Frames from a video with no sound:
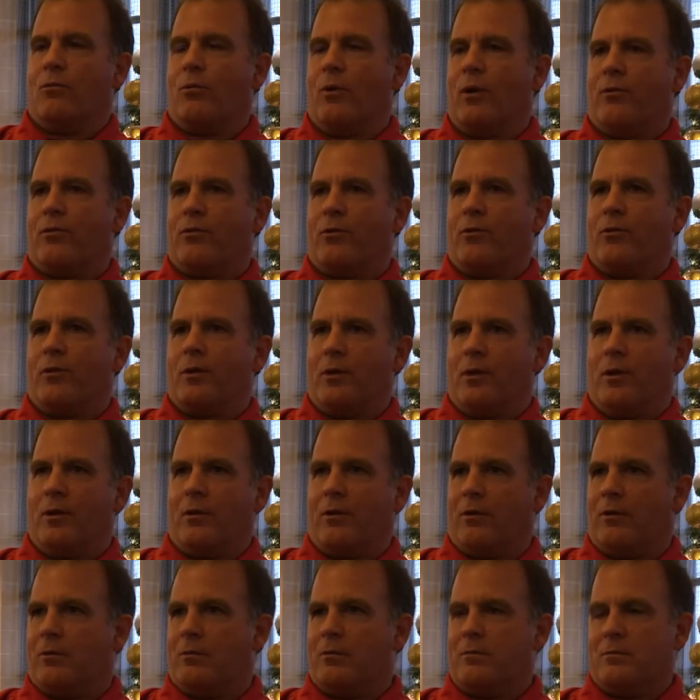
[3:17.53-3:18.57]
went through the
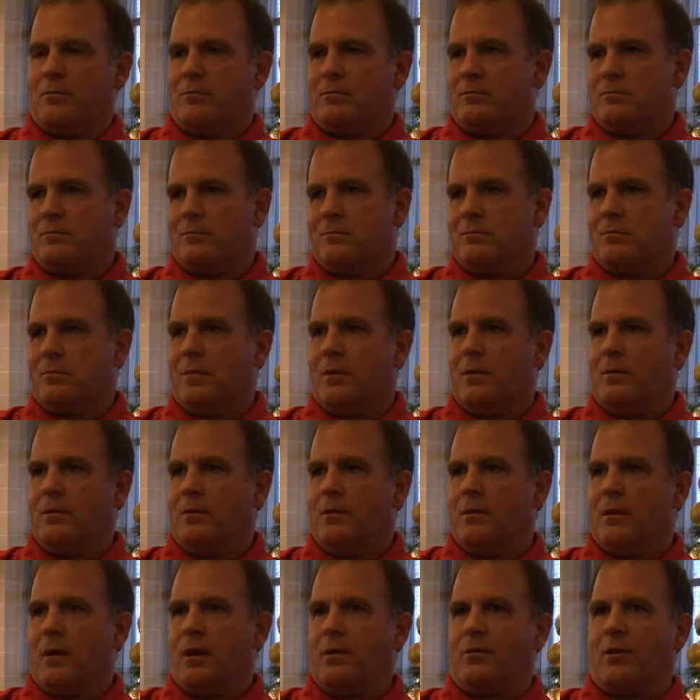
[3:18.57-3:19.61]
year,
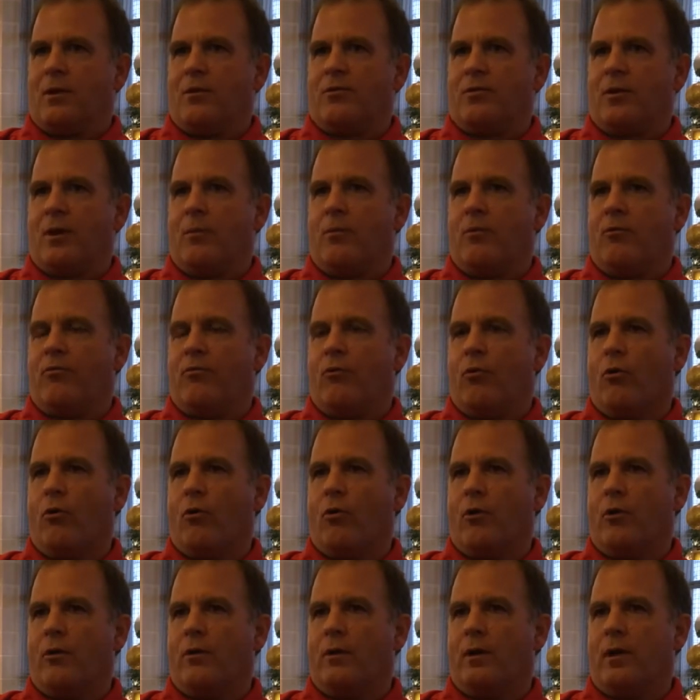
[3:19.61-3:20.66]
as I said
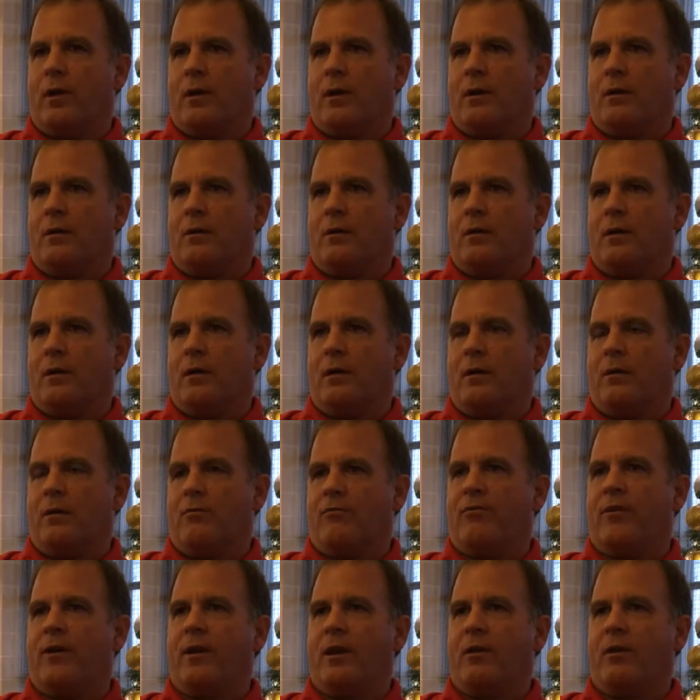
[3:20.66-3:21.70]
before, he
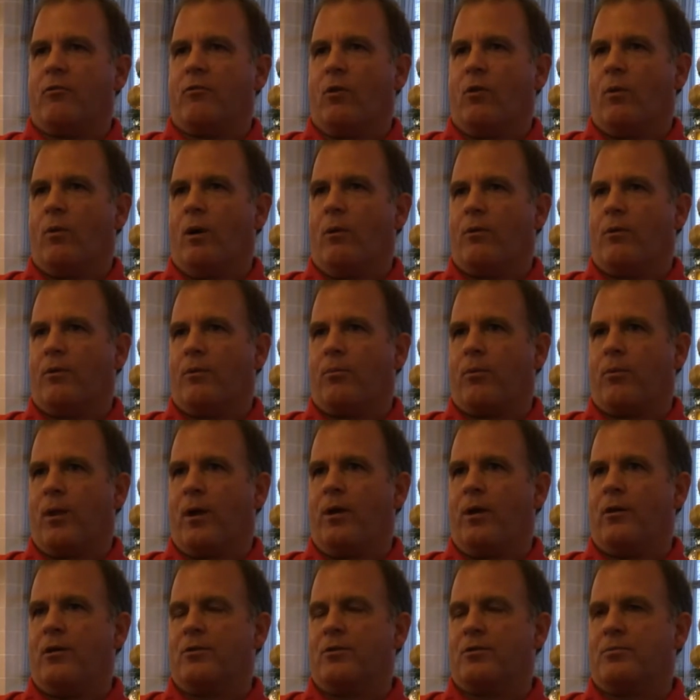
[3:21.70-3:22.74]
fit in real well with the
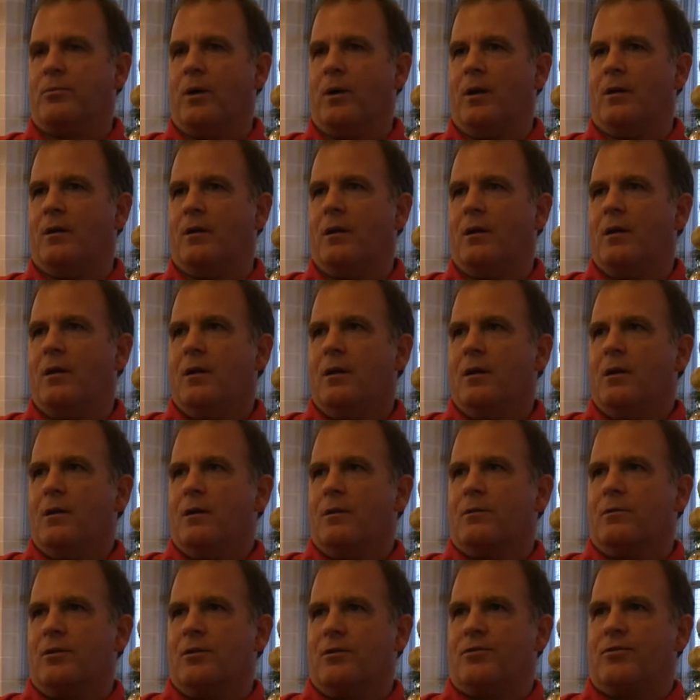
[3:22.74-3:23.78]
players, but
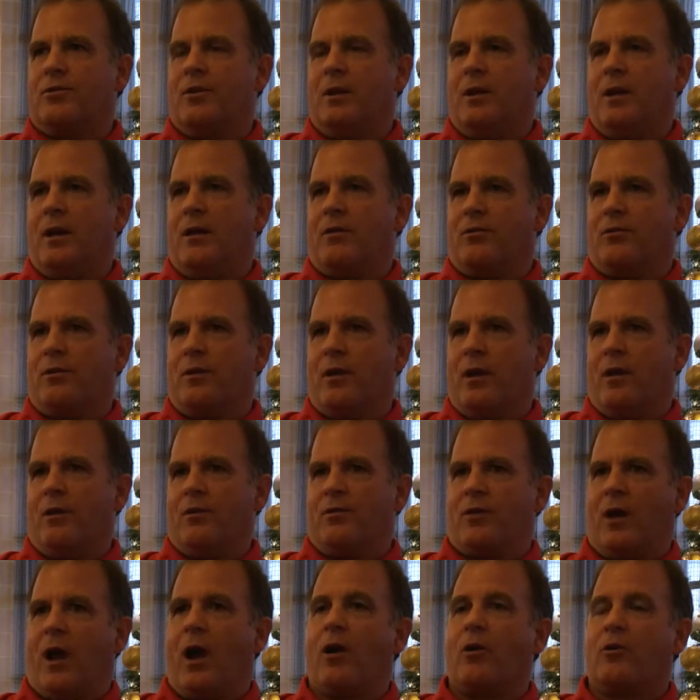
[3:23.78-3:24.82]
to see
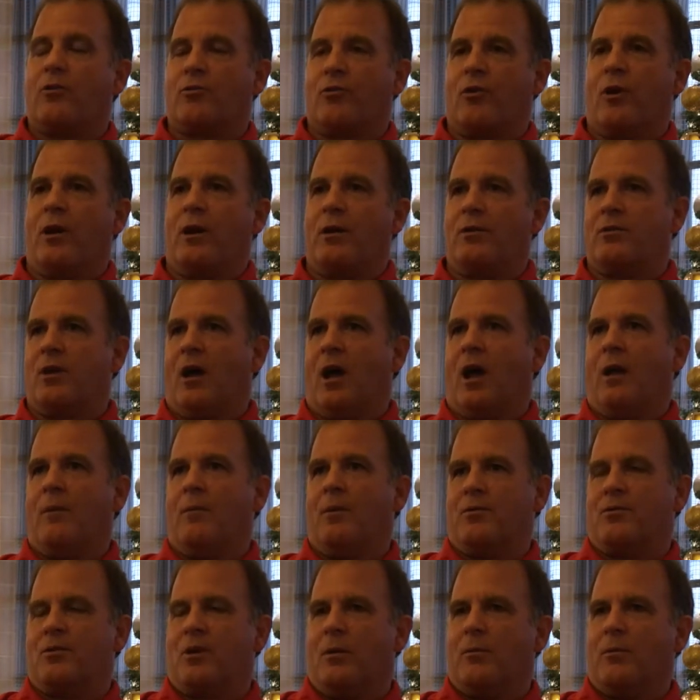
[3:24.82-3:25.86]
as our training time
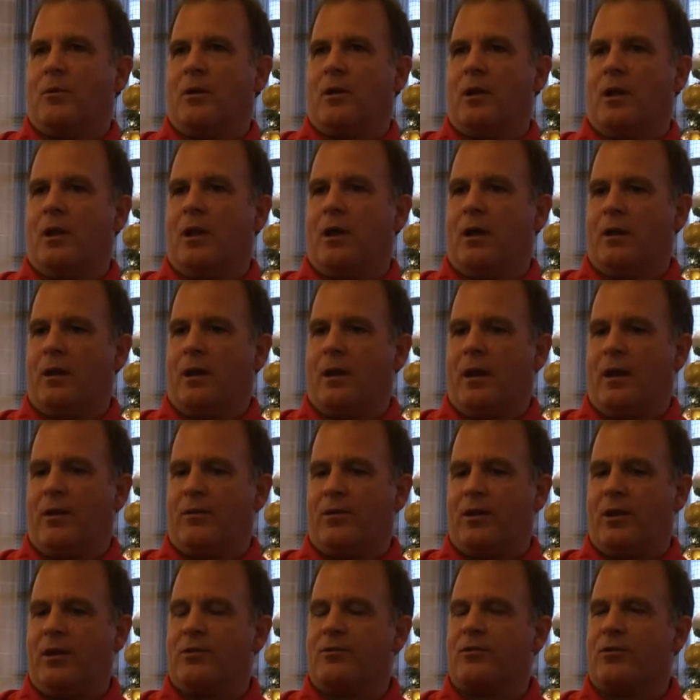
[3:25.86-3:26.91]
has come to an end and
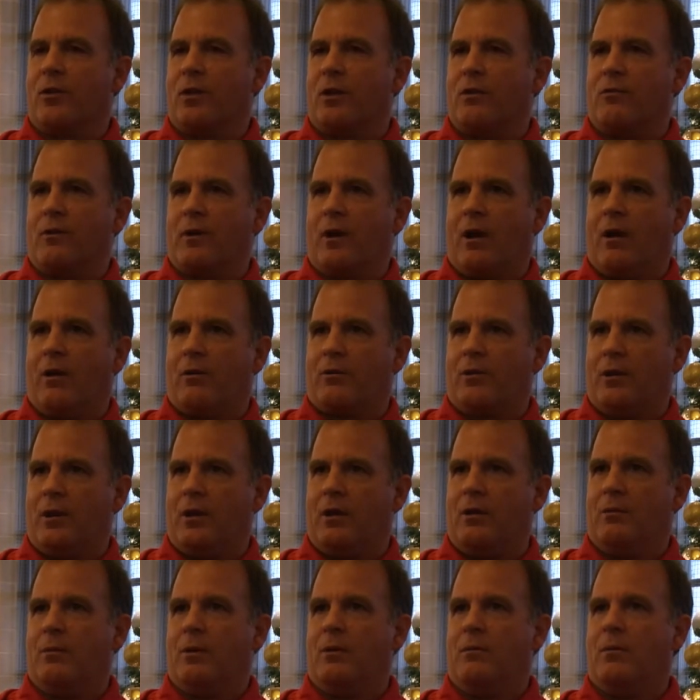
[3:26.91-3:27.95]
as he's leaving our
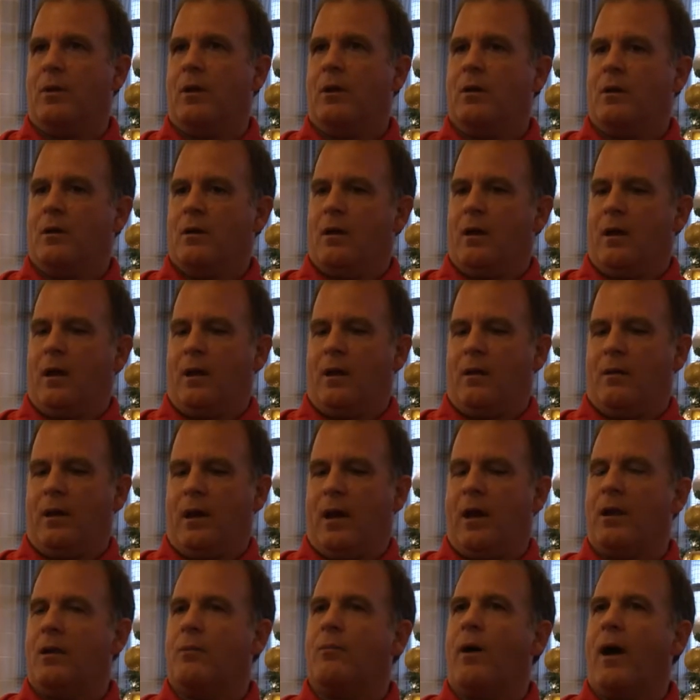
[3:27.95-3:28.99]
team and
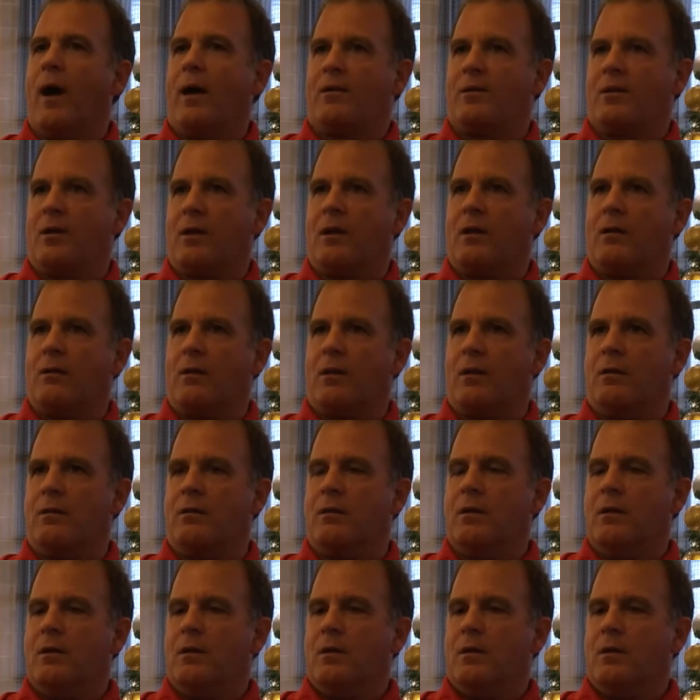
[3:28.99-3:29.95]
headed back to England,